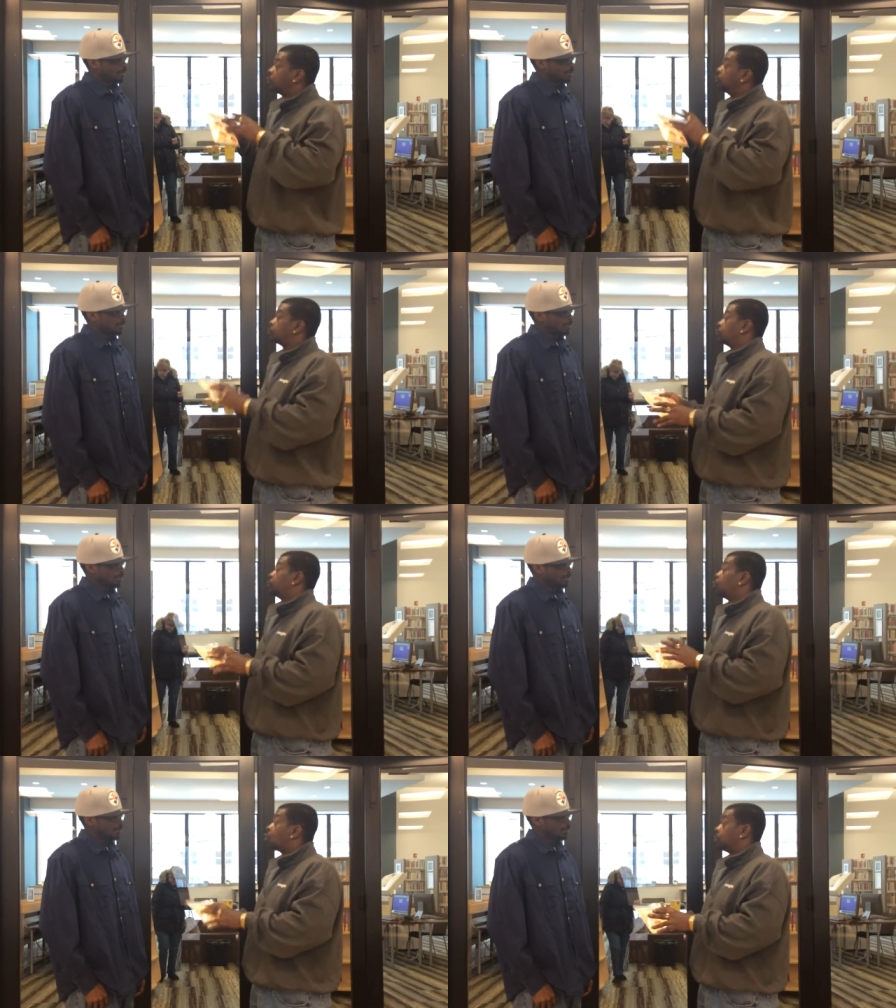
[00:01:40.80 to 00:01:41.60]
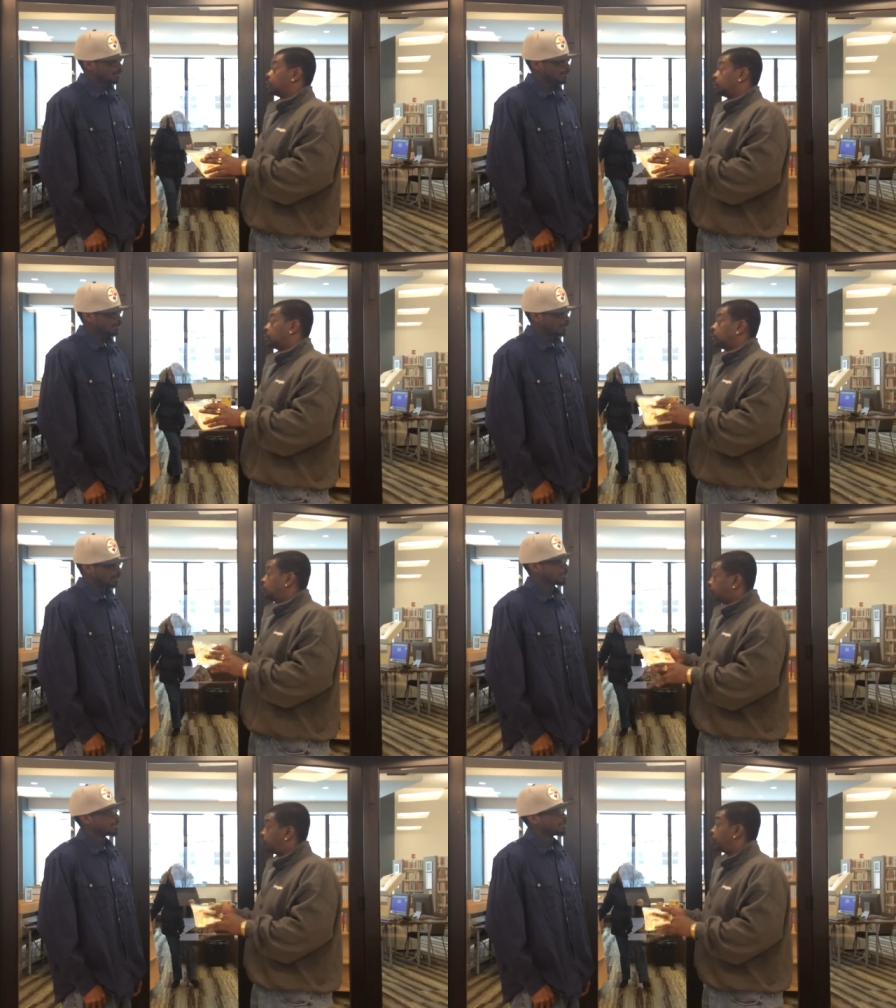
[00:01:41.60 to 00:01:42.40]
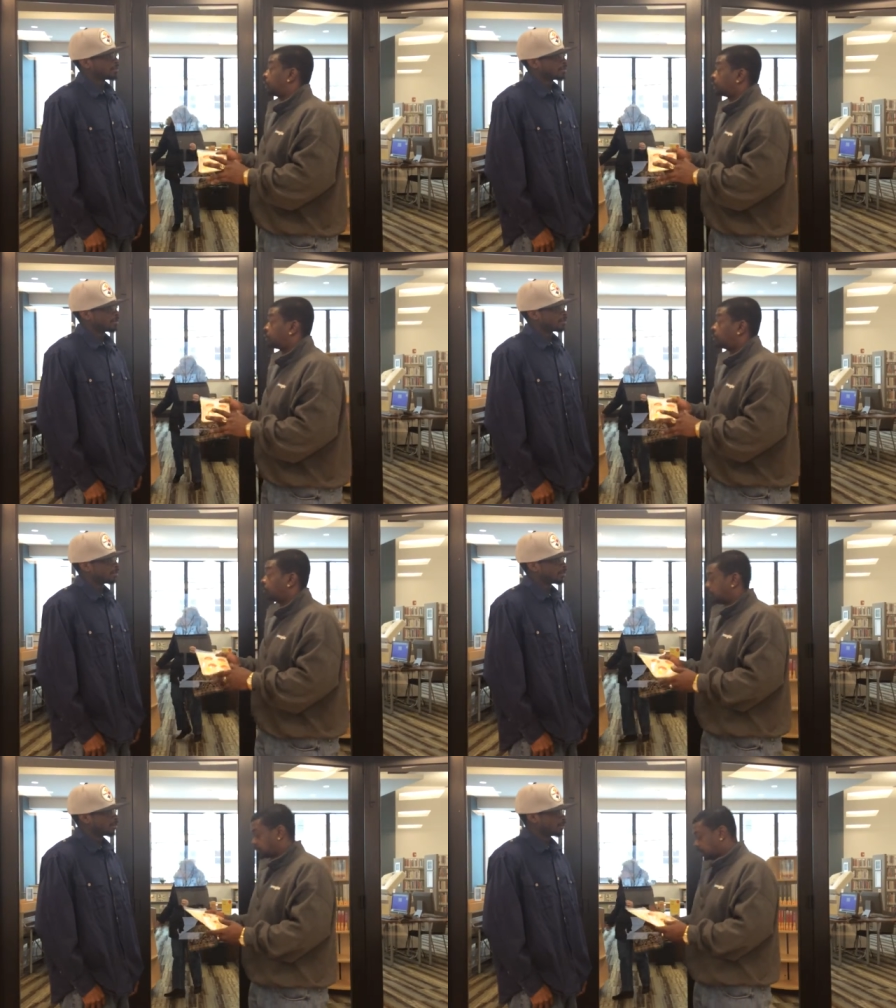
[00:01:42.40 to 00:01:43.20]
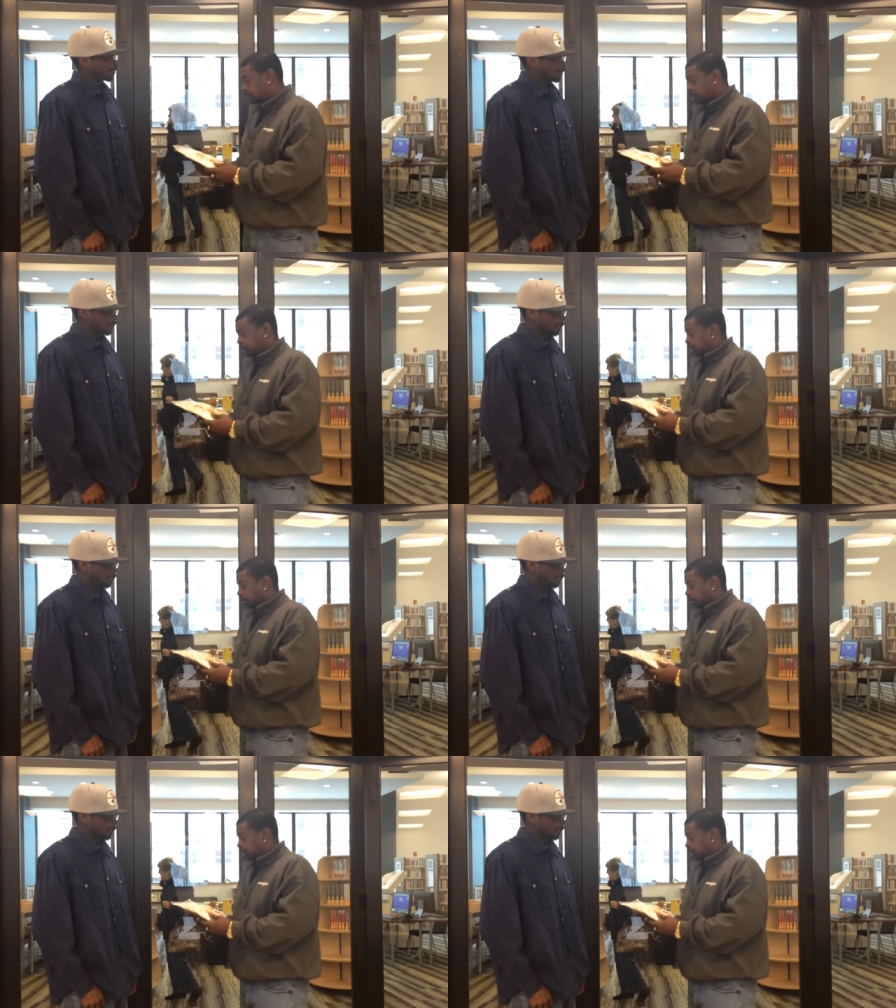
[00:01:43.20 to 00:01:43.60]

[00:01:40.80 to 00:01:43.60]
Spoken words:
room warmer. You won't feel that cold blast of air.